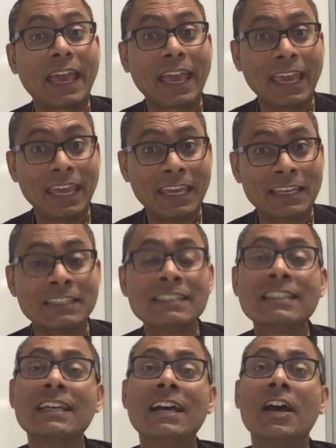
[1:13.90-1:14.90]

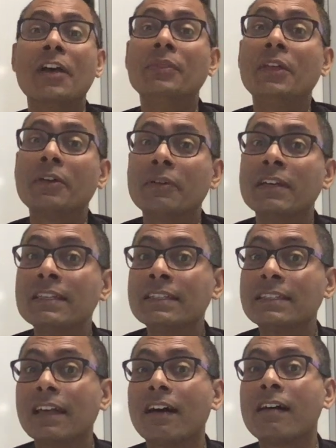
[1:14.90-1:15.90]
And there
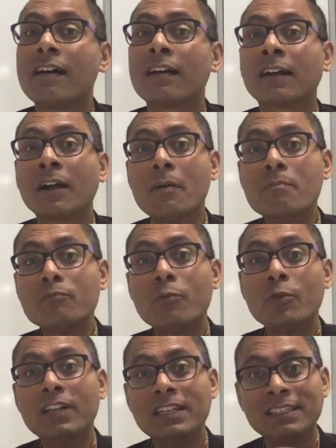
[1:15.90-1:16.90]
is a
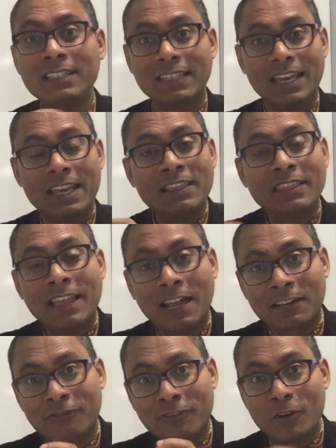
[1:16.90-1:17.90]
component in
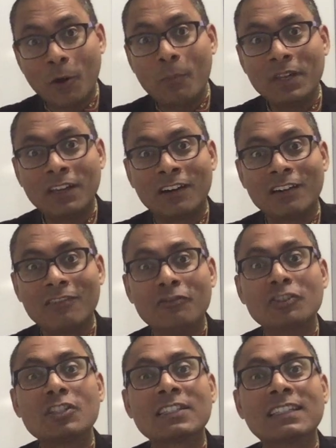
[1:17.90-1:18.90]
that phenomena
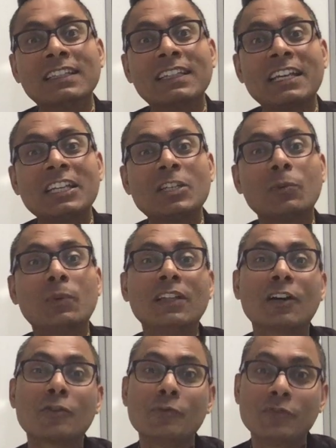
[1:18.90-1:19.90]
which is linked with
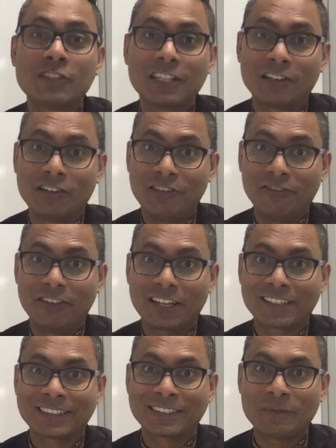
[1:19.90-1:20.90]
acoustic
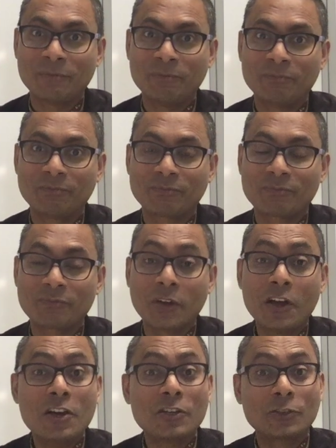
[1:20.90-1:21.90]
reflex.
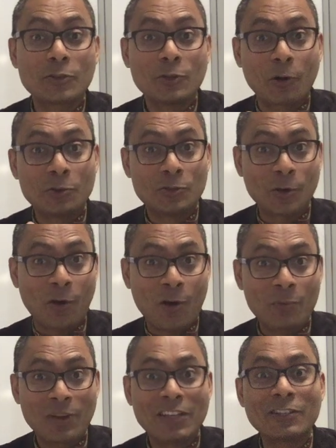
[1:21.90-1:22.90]
So your
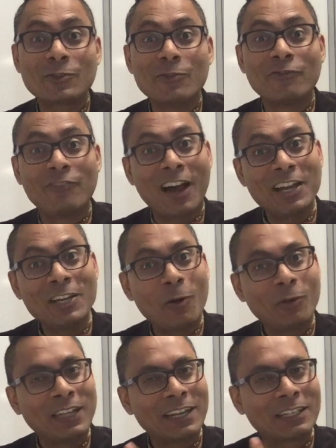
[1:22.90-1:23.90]
job is to find
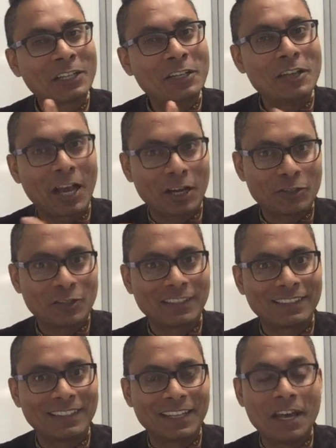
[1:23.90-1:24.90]
out that
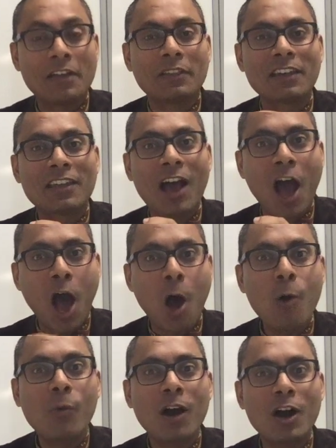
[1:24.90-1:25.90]
connection, that
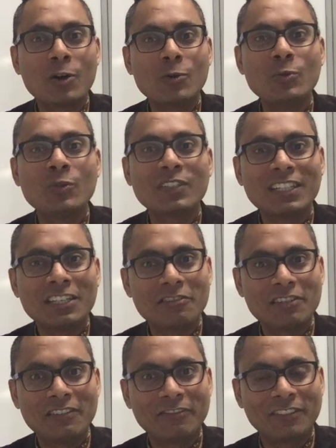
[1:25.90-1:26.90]
how acoustic
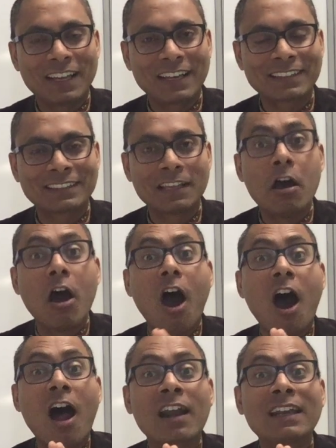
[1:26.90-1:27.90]
reflex
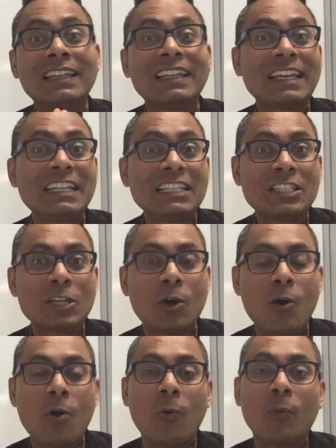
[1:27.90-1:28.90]
are linked
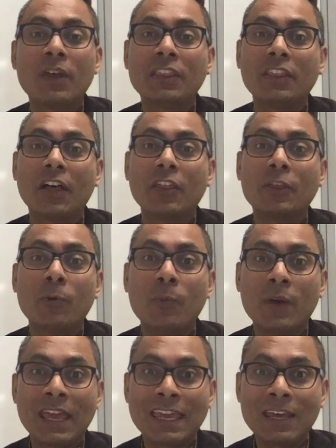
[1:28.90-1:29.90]
with the
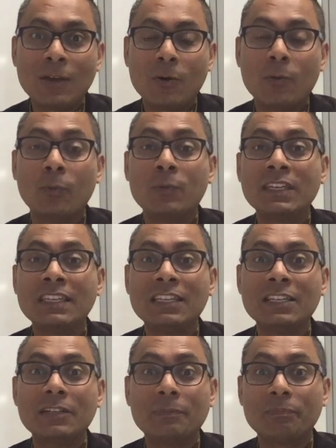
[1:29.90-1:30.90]
way
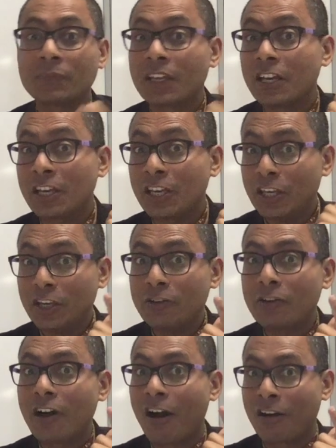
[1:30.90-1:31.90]
we
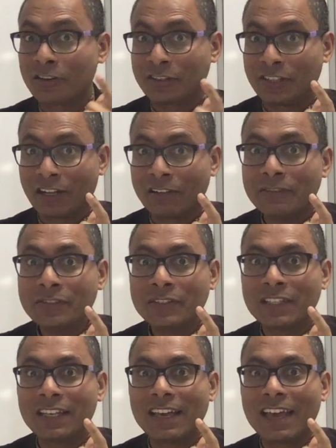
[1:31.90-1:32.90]
hear
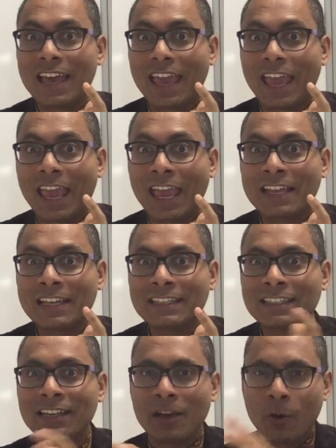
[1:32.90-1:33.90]
ourselves,
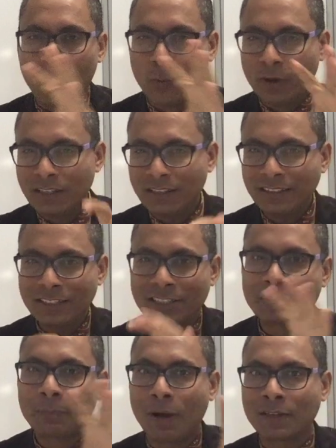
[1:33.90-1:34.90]
and within
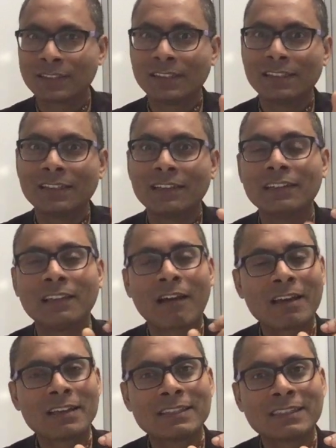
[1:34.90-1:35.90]
this puzzle
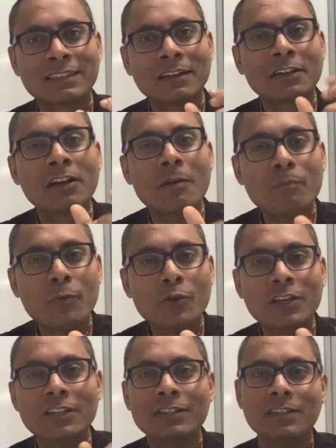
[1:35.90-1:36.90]
lies a
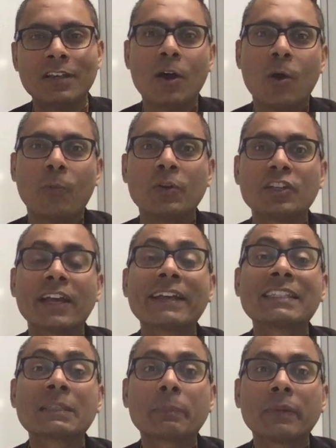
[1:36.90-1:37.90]
component which
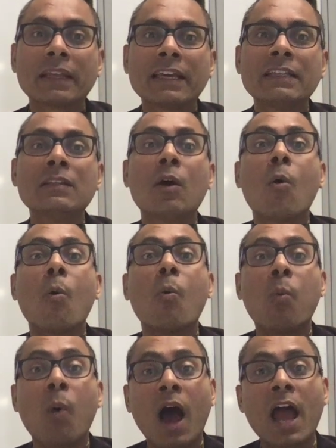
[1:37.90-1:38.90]
explain
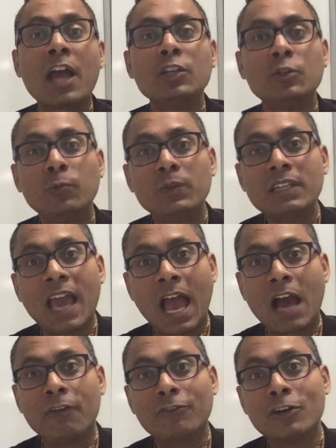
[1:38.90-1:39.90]
why do we
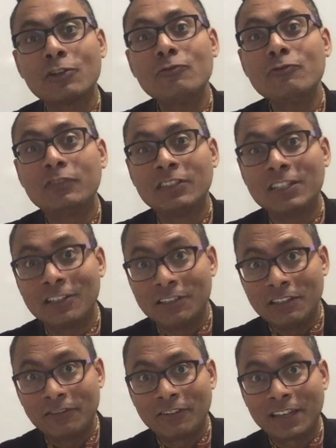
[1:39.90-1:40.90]
have acoustic
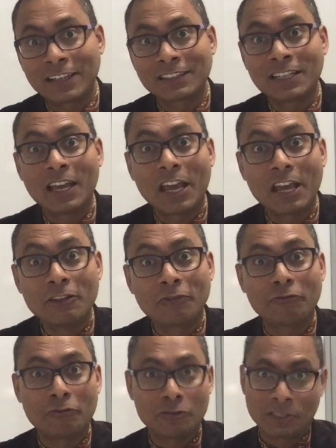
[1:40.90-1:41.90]
reflex in the
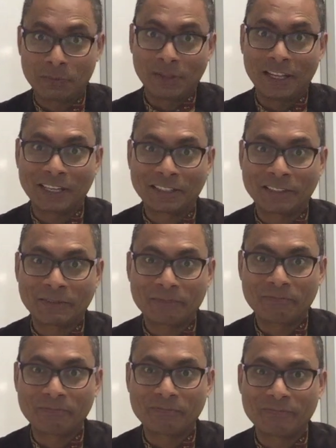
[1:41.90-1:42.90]
first place.
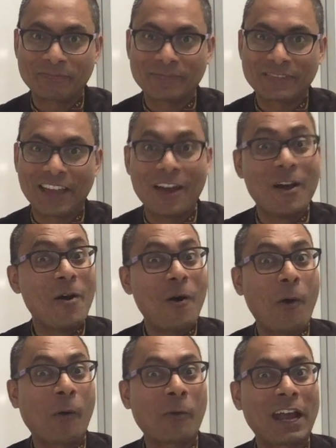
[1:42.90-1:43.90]

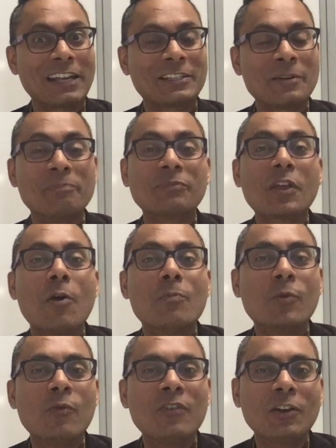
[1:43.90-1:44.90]
All right,
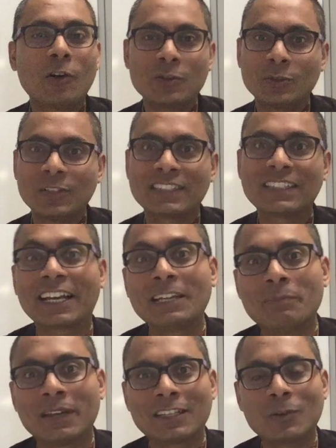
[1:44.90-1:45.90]
moving on to the
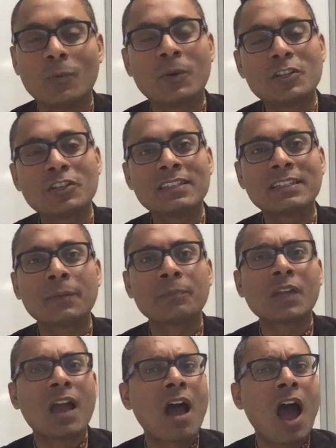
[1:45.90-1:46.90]
second bit, which is
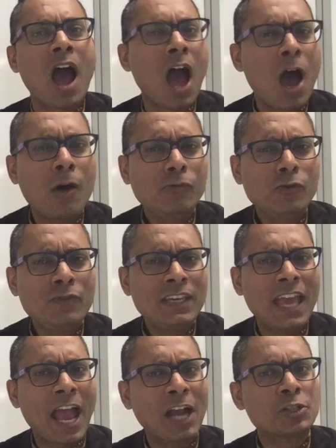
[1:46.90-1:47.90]
how do
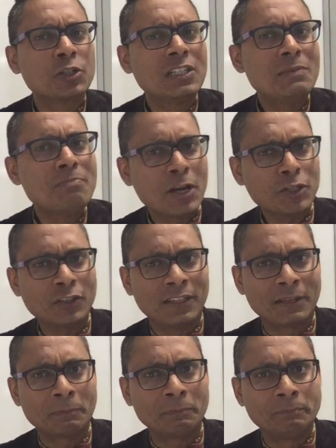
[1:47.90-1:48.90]
we actually measure them?